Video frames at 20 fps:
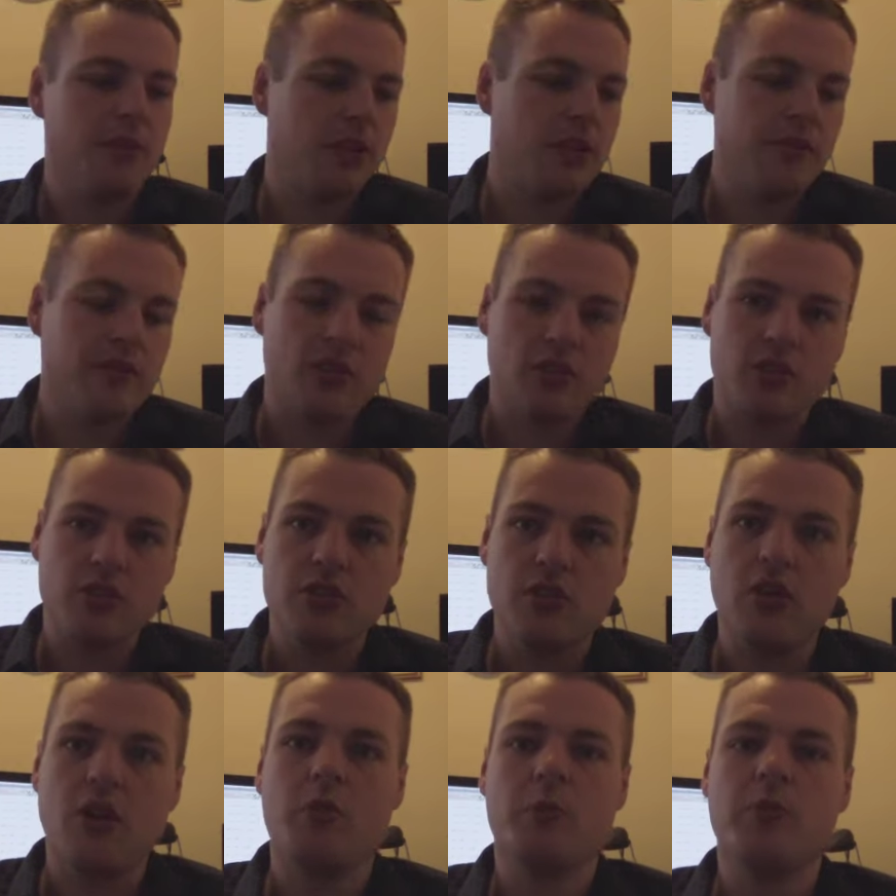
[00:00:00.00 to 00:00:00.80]
But I've got
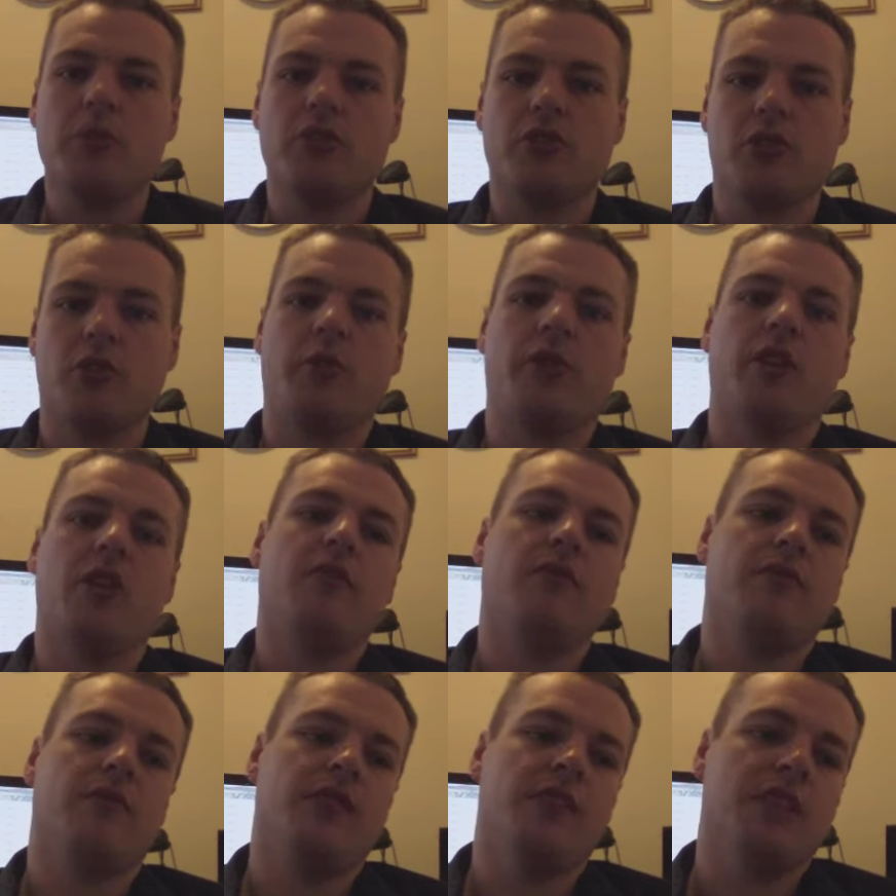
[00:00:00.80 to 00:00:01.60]
so much going
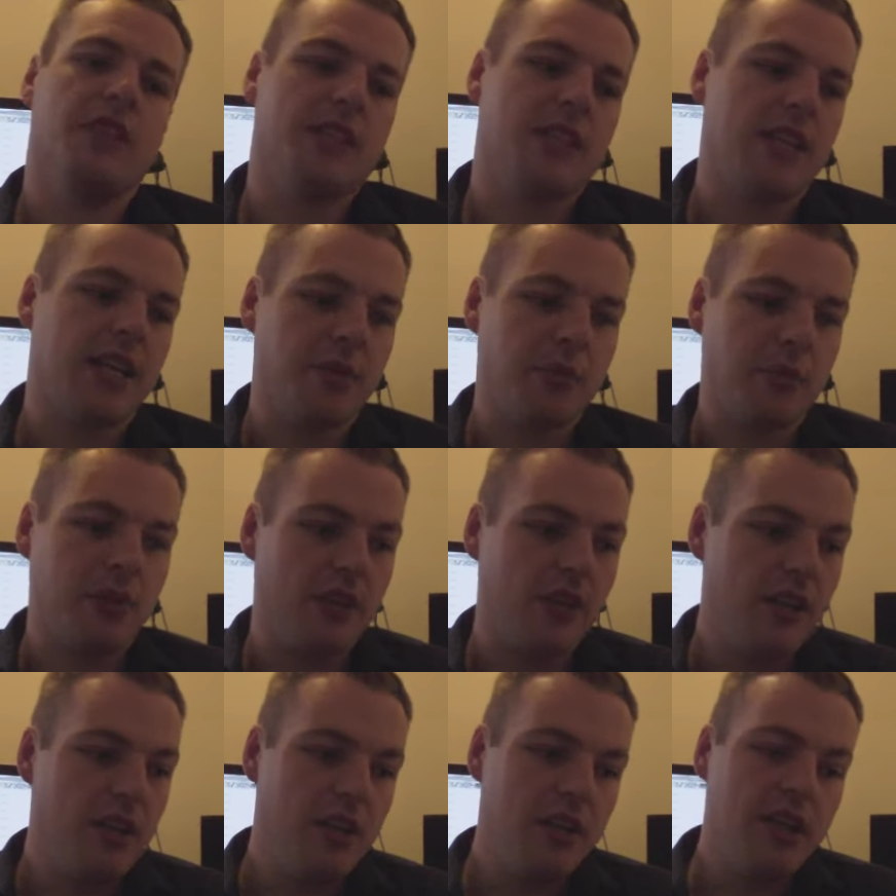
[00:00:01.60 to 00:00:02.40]
on for this side,
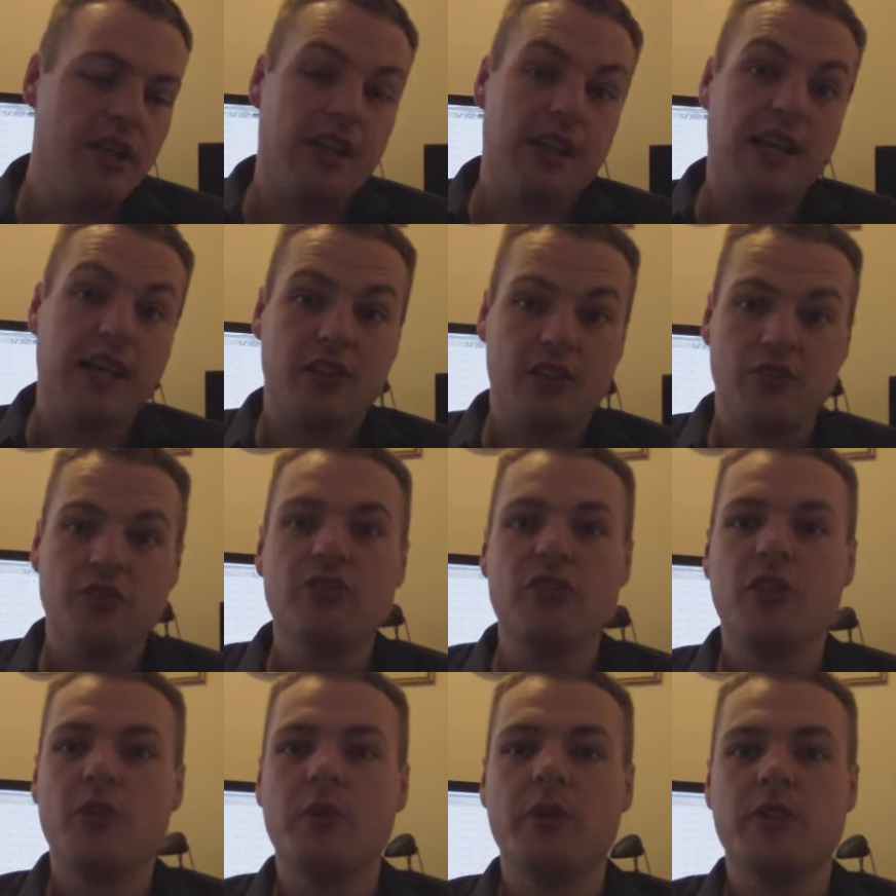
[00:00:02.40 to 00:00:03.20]
but I
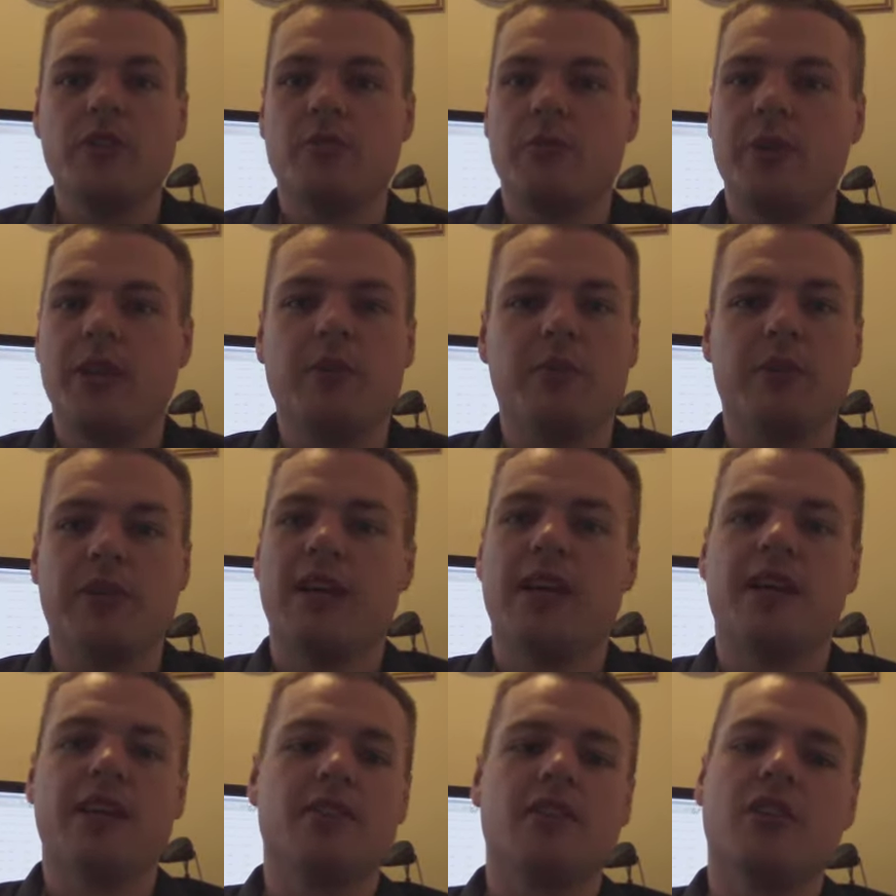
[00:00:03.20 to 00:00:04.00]
could do with some help,
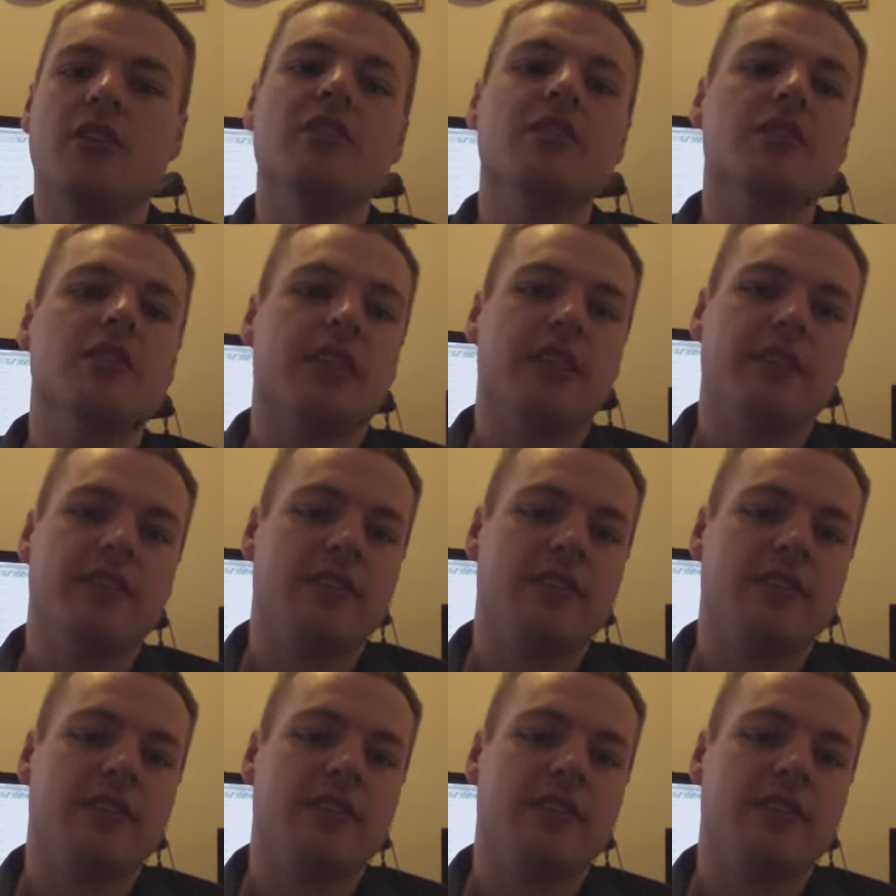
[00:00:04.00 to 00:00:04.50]
guys, honestly.